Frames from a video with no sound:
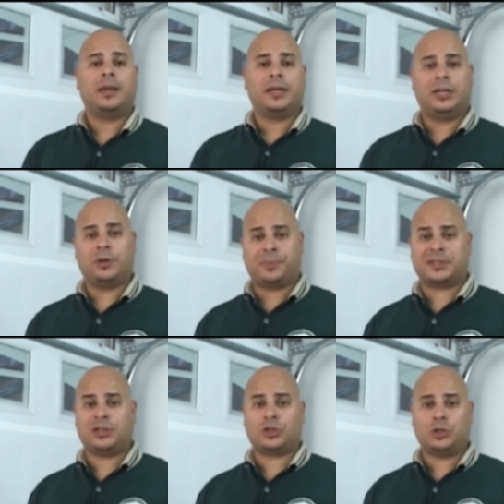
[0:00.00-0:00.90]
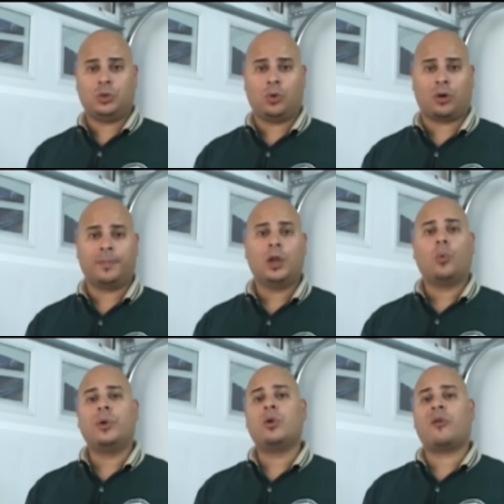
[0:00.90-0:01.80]
Here at Precision Door,
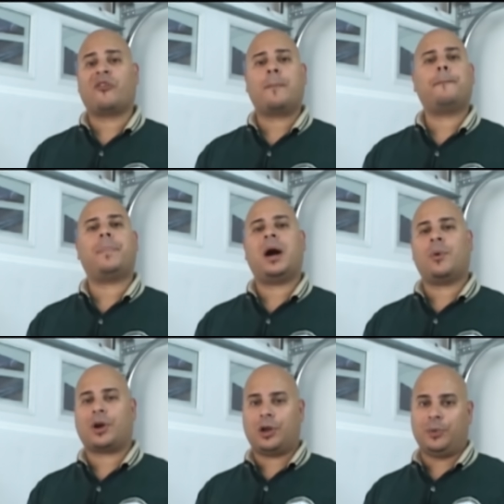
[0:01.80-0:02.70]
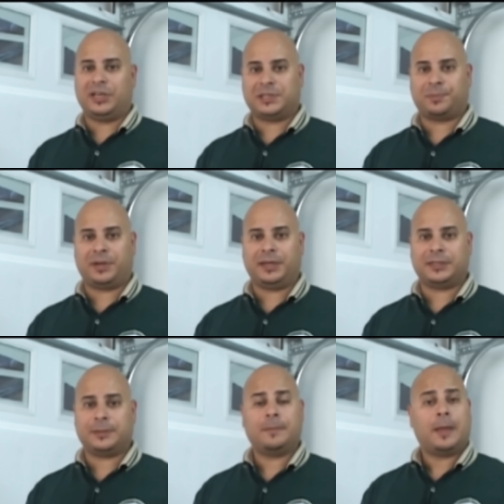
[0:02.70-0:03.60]
we offer powder-coated
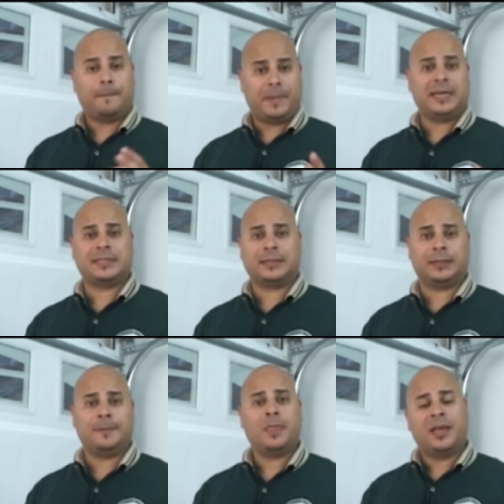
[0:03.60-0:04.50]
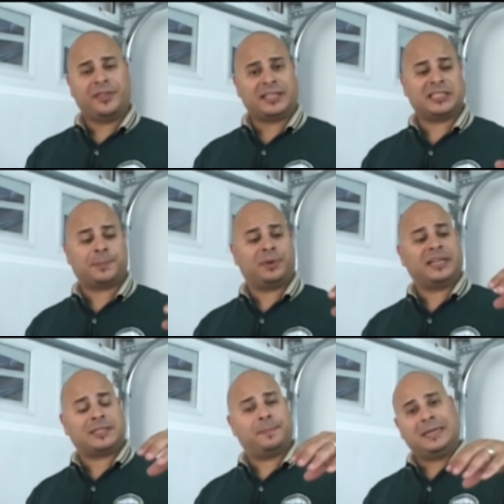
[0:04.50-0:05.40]
springs. Basically, that's a spring
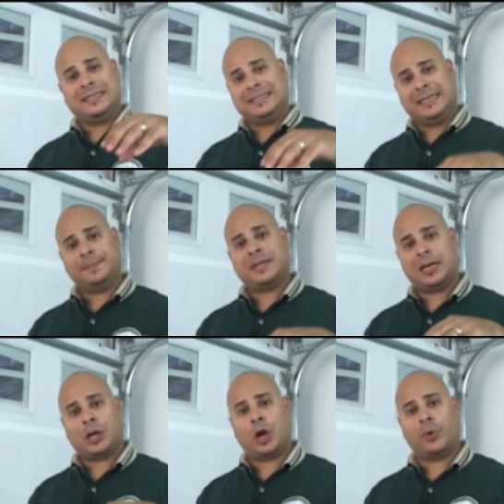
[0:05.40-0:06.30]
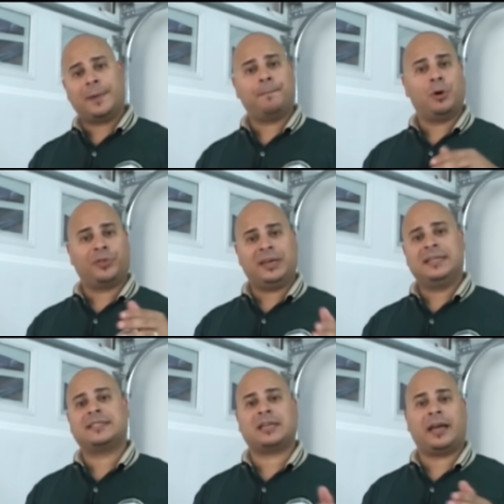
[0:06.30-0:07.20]
that's been dipped and coated both
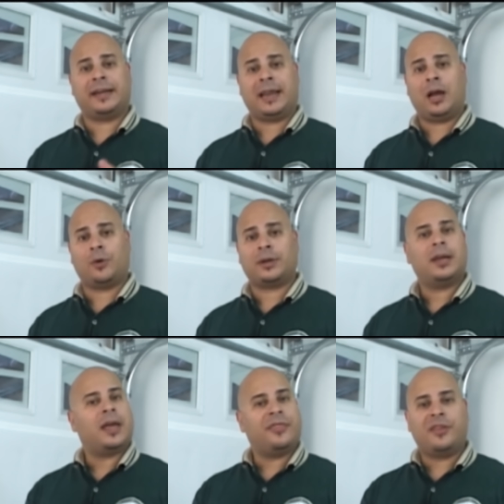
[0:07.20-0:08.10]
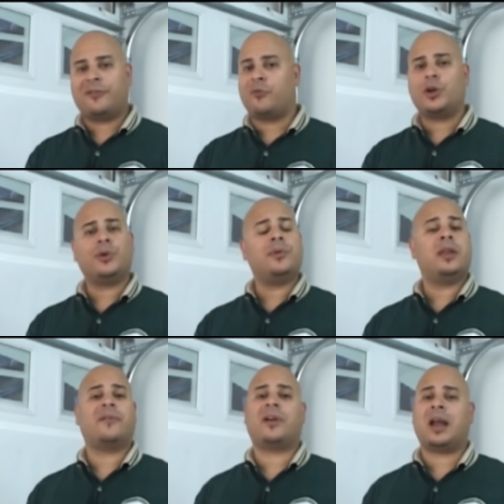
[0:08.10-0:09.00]
inside and out, and therefore you
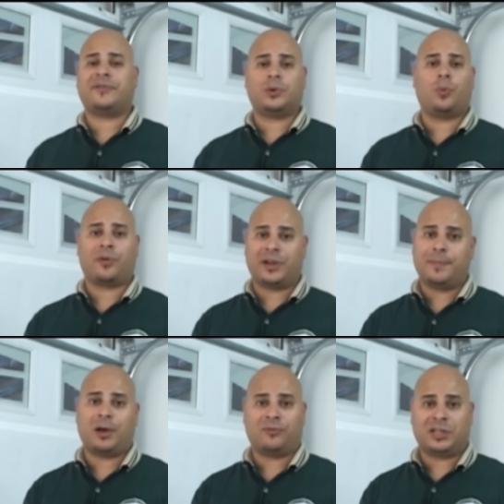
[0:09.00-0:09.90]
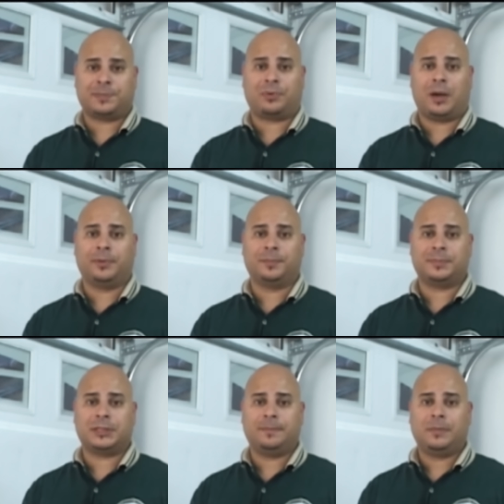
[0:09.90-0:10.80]
never have to worry about rust problems.